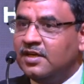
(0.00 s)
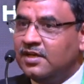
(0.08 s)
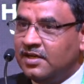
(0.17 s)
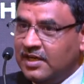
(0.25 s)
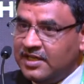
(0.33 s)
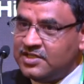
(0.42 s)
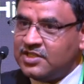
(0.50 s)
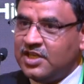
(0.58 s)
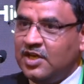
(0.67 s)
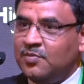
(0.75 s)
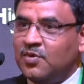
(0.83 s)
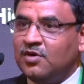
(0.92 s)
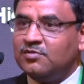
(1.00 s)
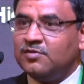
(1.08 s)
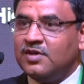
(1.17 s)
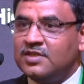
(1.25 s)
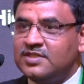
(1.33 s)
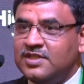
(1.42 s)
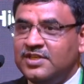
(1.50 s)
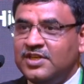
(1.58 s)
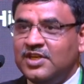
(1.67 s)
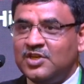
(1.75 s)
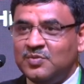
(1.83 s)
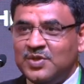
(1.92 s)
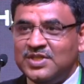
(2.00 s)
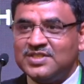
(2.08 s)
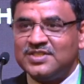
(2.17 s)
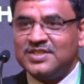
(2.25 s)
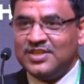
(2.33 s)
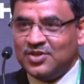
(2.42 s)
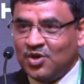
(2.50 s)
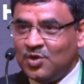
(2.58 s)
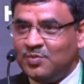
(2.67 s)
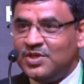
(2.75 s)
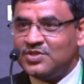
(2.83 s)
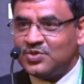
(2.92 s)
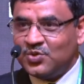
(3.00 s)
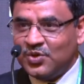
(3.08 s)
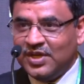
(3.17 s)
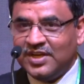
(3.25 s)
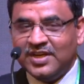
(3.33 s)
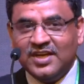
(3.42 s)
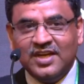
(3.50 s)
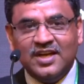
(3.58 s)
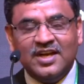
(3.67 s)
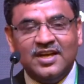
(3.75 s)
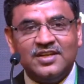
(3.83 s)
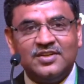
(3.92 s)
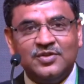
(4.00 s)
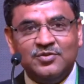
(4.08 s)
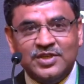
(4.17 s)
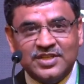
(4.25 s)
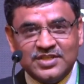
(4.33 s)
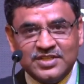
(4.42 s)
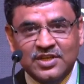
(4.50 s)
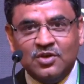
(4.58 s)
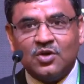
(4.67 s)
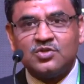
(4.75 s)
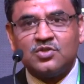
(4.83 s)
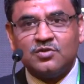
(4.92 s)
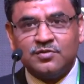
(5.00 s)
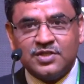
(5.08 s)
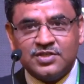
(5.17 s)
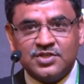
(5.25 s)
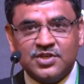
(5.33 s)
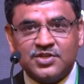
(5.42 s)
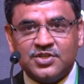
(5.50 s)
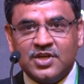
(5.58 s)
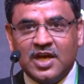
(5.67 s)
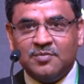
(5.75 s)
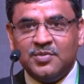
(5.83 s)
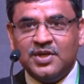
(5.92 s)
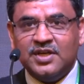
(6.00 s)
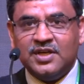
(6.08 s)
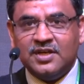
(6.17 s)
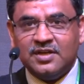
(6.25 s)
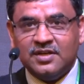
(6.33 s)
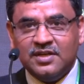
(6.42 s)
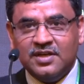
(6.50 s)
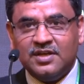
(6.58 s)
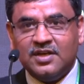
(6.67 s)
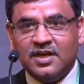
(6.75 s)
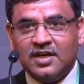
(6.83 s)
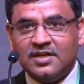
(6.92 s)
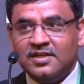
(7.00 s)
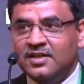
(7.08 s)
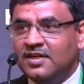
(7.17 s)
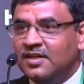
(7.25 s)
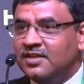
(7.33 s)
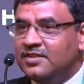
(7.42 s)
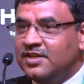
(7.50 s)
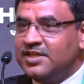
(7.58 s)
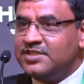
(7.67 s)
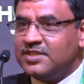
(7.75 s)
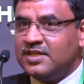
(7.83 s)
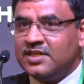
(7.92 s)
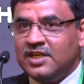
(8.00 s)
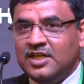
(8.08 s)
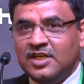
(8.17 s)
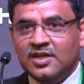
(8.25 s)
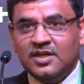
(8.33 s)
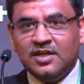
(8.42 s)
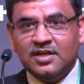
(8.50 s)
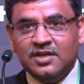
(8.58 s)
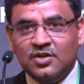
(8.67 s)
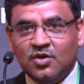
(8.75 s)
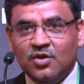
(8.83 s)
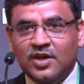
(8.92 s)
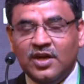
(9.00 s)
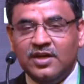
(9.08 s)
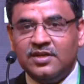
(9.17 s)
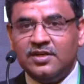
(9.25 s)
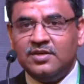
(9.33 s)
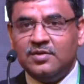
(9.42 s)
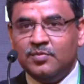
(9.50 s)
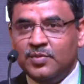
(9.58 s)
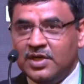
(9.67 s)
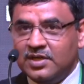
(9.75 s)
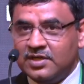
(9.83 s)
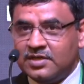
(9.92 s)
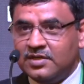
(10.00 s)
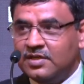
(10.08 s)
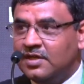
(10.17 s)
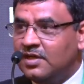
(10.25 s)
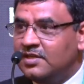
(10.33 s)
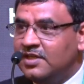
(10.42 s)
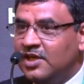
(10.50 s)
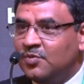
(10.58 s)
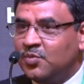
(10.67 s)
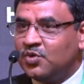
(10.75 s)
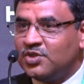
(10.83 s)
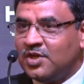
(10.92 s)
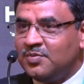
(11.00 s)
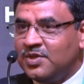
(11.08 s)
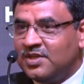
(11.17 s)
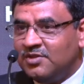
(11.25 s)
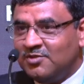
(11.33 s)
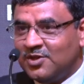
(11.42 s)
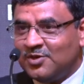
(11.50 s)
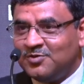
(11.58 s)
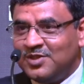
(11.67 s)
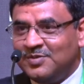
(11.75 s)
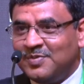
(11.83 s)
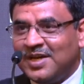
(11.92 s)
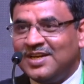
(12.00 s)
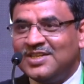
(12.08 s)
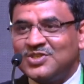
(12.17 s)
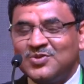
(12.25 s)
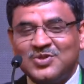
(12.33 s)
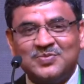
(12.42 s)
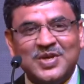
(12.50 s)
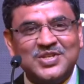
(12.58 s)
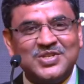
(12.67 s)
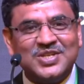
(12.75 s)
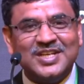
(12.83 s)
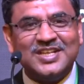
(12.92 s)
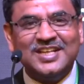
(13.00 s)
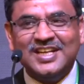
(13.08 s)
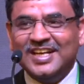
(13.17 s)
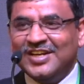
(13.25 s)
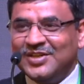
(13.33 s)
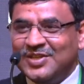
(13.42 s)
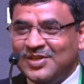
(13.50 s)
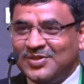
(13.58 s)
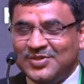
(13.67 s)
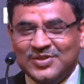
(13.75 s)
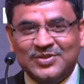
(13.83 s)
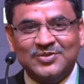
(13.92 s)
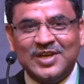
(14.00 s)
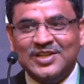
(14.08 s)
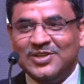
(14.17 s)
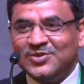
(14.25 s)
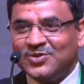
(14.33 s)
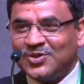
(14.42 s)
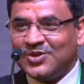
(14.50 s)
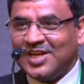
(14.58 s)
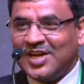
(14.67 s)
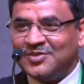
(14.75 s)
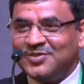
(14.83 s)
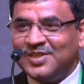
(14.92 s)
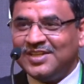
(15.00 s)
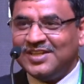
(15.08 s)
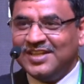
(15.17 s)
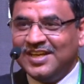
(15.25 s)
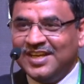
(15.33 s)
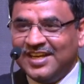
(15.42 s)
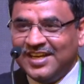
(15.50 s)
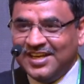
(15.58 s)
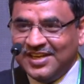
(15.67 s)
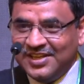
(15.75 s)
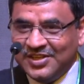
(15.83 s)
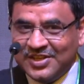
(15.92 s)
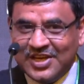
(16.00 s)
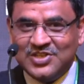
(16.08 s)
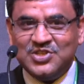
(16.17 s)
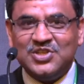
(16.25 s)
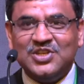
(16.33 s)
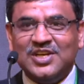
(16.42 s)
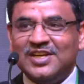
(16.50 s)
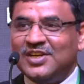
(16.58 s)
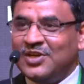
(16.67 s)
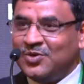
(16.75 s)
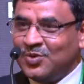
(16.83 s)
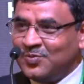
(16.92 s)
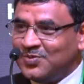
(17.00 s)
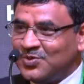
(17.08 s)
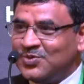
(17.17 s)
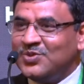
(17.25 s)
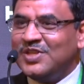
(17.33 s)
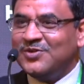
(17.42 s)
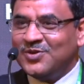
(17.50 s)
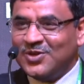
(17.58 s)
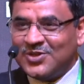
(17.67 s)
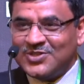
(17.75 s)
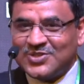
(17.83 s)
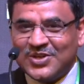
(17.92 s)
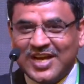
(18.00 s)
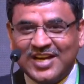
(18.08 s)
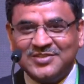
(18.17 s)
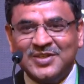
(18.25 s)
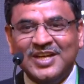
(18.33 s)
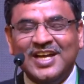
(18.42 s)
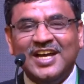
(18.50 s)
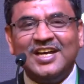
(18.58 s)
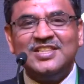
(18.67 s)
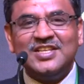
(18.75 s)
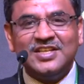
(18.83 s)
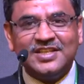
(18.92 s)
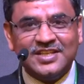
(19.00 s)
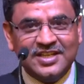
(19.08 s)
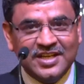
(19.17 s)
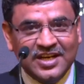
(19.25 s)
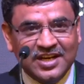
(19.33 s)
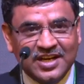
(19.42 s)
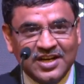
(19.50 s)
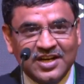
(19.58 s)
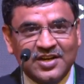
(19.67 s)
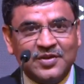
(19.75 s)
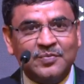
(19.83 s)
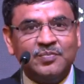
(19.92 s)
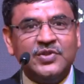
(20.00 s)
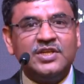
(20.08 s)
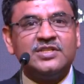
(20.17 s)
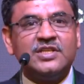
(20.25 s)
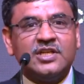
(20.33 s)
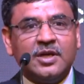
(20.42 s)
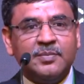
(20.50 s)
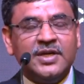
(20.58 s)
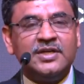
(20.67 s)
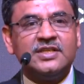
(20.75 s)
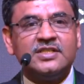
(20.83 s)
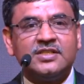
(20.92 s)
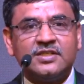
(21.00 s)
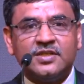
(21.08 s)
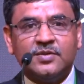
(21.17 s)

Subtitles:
landscape of a city, it means the economy is growing. And we can see lots of construction happening in Ghana. The recently inaugurated, built the airport terminal, one of the panelists was mentioning that why they do not have in Nigeria, and I hope soon they would also have. And I think there is a tremendous